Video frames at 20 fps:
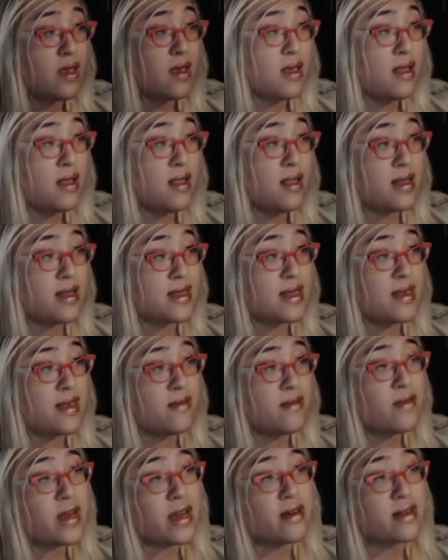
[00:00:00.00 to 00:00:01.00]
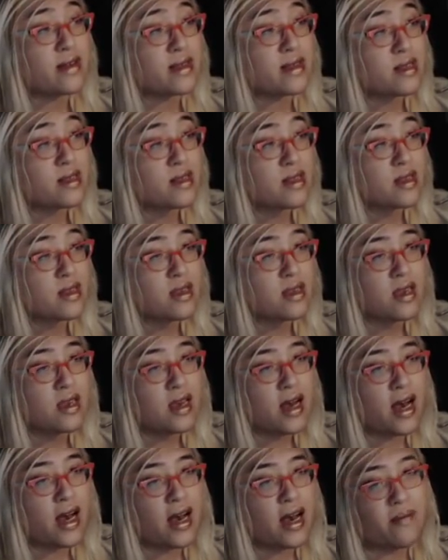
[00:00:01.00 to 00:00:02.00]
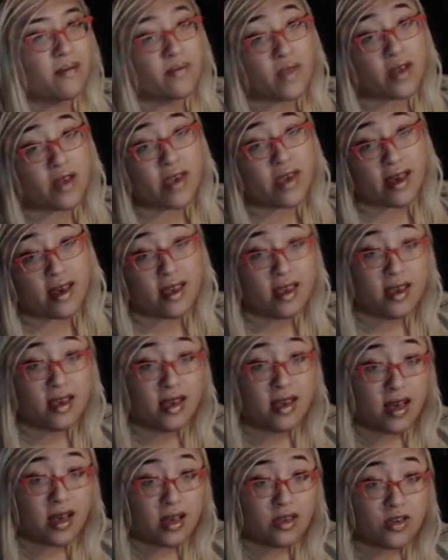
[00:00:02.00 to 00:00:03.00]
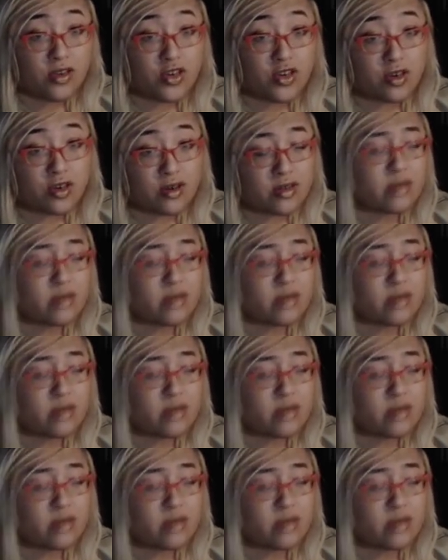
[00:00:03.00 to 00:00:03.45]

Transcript: Let's see, what else? Oh yeah, you should also